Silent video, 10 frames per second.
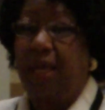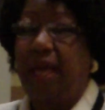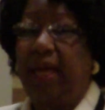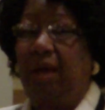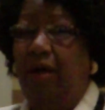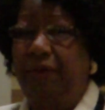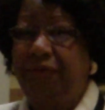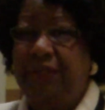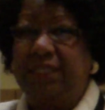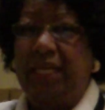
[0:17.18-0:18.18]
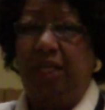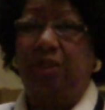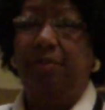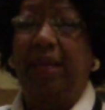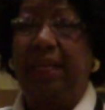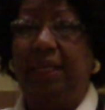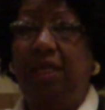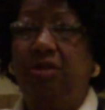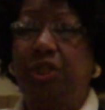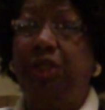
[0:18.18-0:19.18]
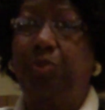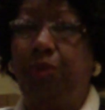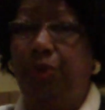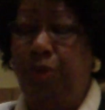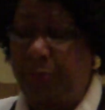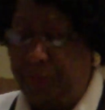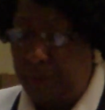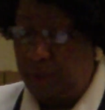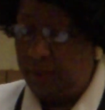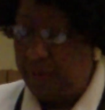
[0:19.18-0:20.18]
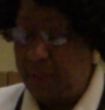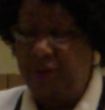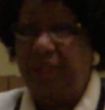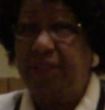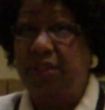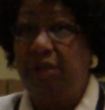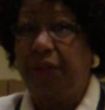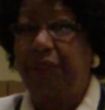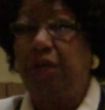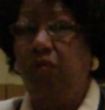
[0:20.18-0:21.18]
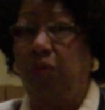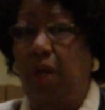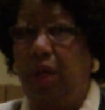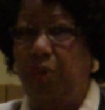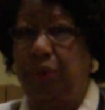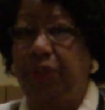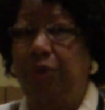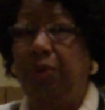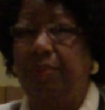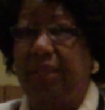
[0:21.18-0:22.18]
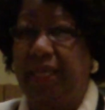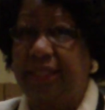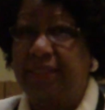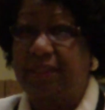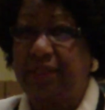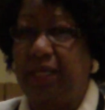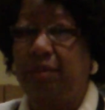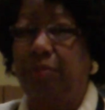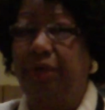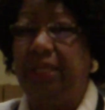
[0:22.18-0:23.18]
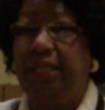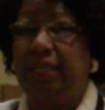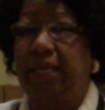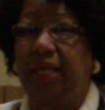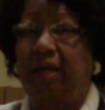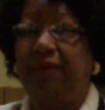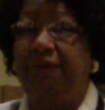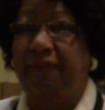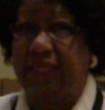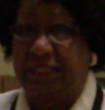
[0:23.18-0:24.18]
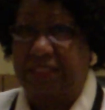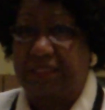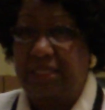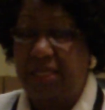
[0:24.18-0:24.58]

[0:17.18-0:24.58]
I often say to my leadership group, there is nothing wrong with UMES that money cannot fix.